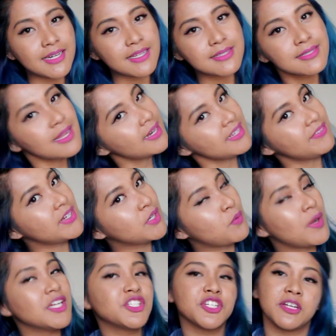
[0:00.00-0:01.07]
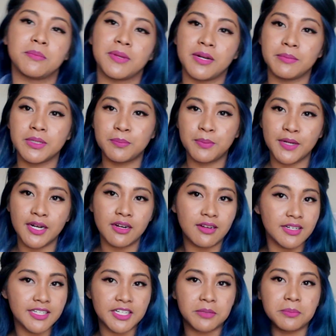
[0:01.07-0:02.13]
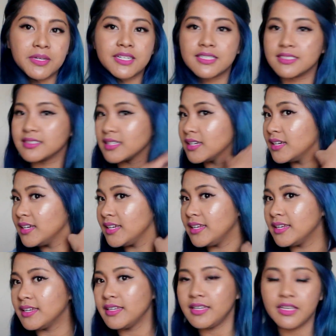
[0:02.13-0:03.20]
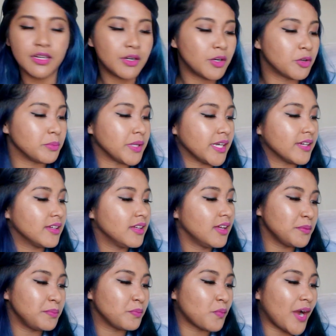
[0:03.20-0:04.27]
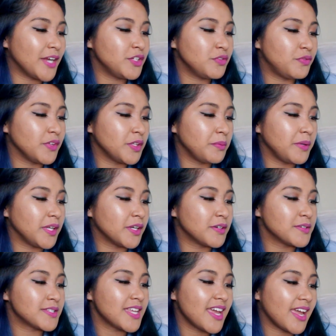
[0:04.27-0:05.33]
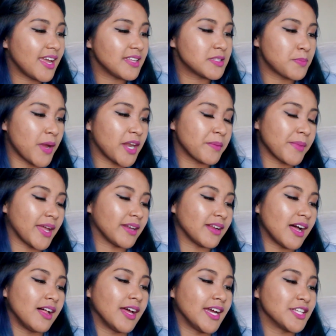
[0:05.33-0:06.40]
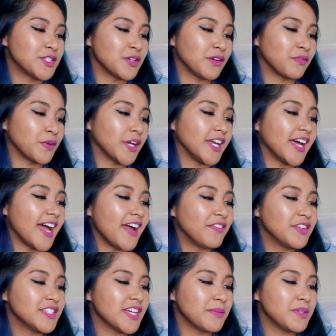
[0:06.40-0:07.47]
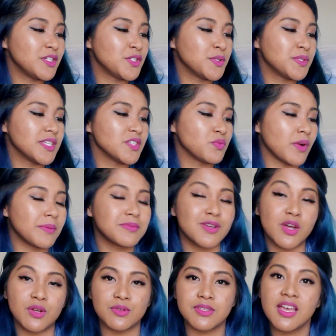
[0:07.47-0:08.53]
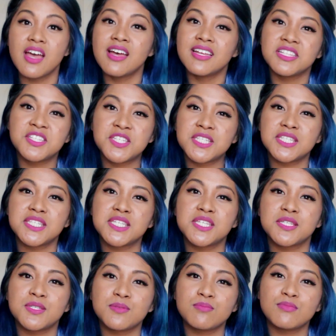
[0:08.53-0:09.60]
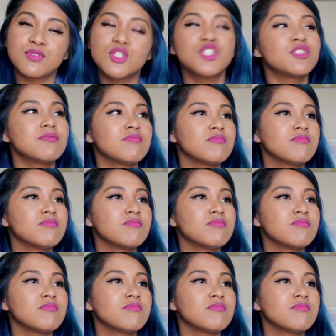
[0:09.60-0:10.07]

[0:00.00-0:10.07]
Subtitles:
It's not even a question, but I'm gonna put it on here because he the homie. Why do Filipinos hate Spider-Man? I'll answer it for you. Every time he shoots, his webs goes tss, tss, tss.